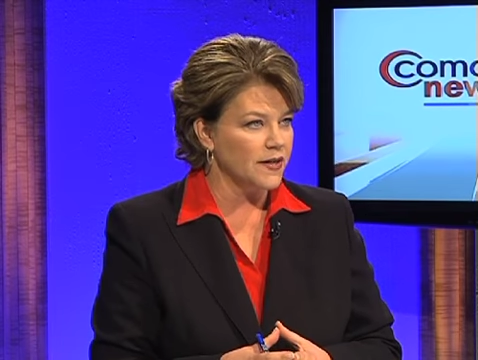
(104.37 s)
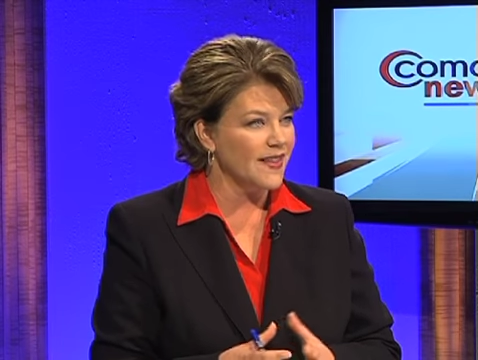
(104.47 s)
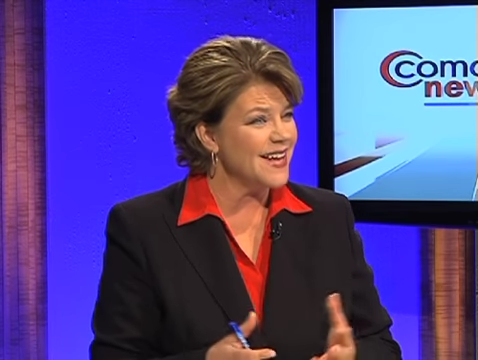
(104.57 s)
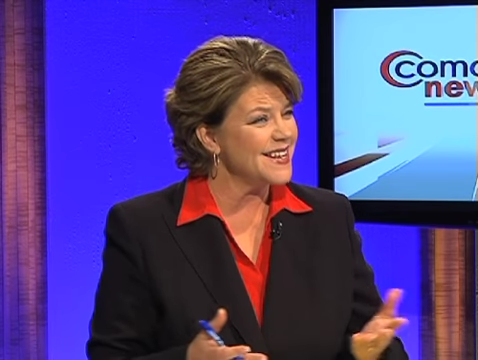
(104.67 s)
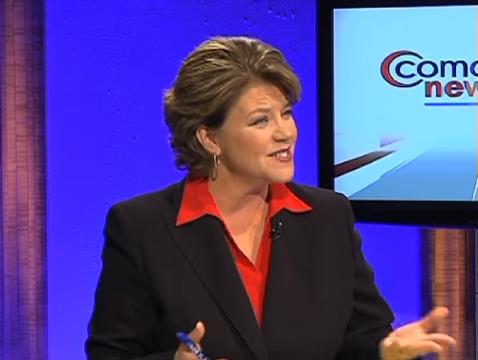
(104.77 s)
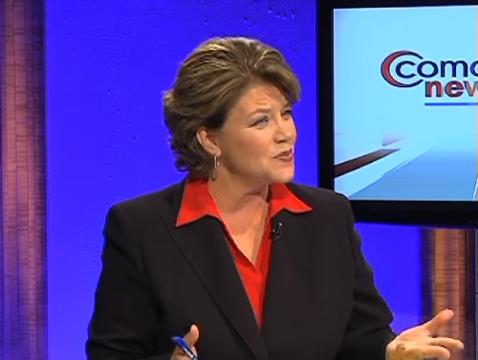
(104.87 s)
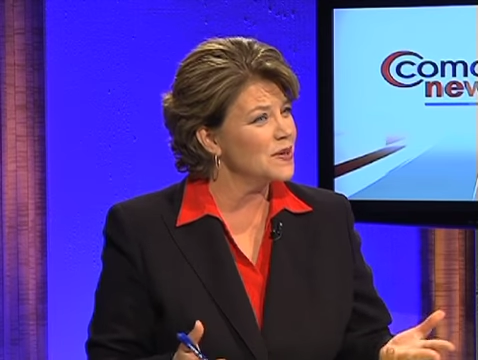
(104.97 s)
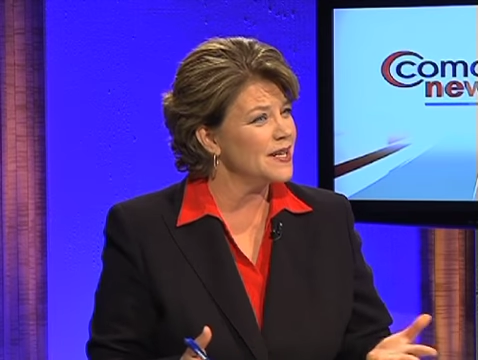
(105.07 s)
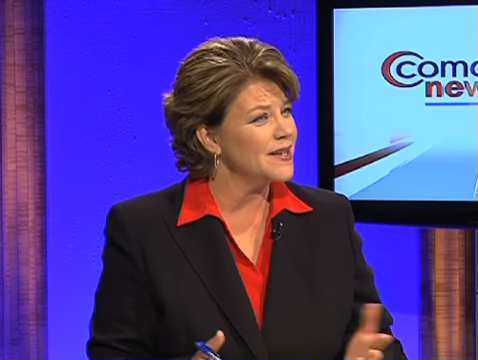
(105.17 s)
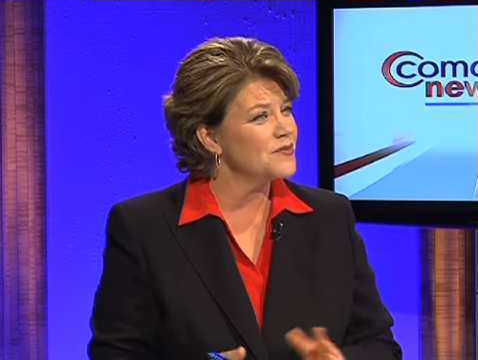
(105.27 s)
That is
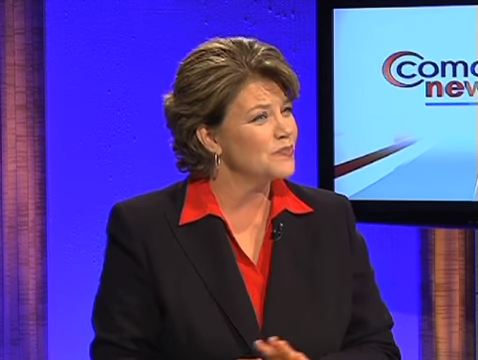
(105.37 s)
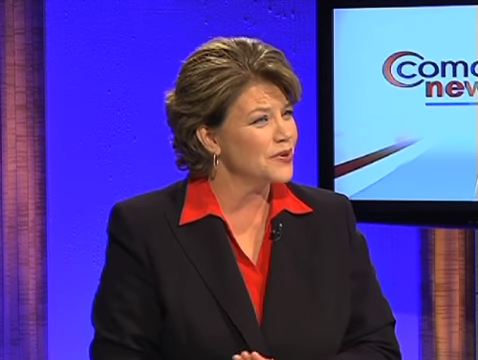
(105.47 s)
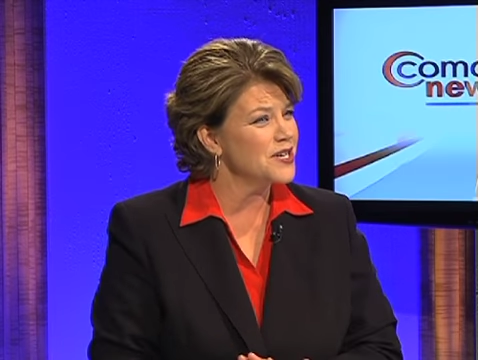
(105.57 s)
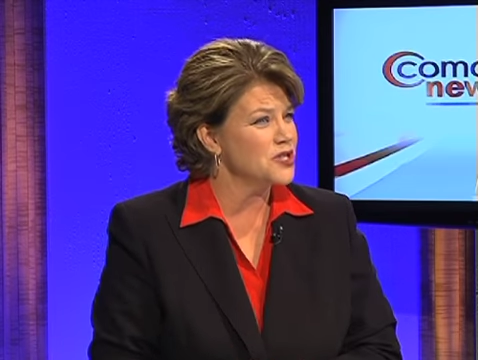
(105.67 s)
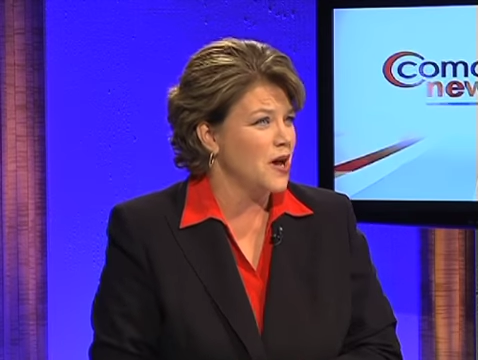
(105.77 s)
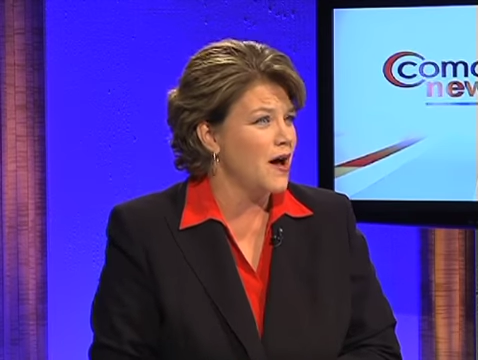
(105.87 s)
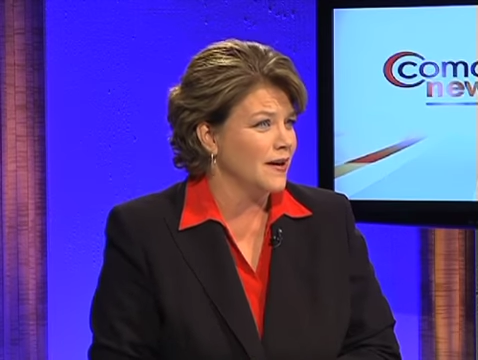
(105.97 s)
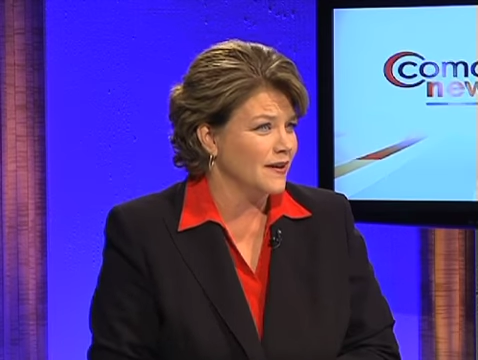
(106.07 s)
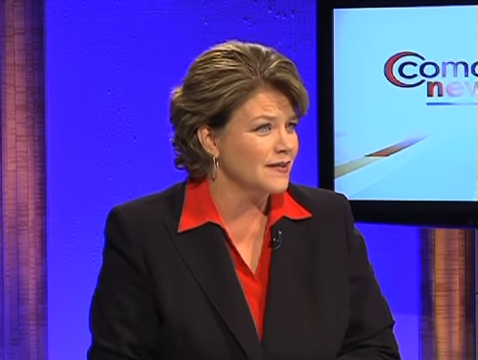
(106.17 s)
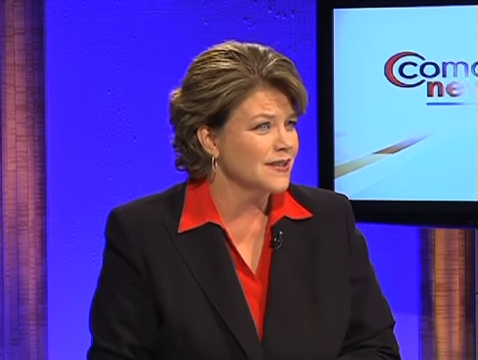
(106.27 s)
pretty
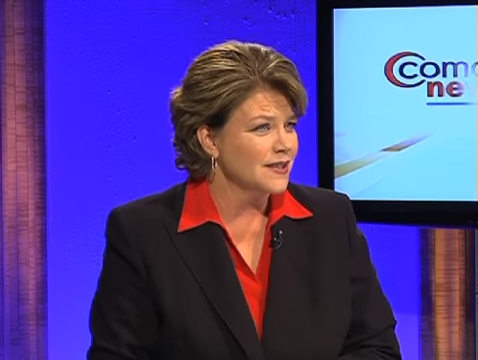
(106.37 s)
shocking.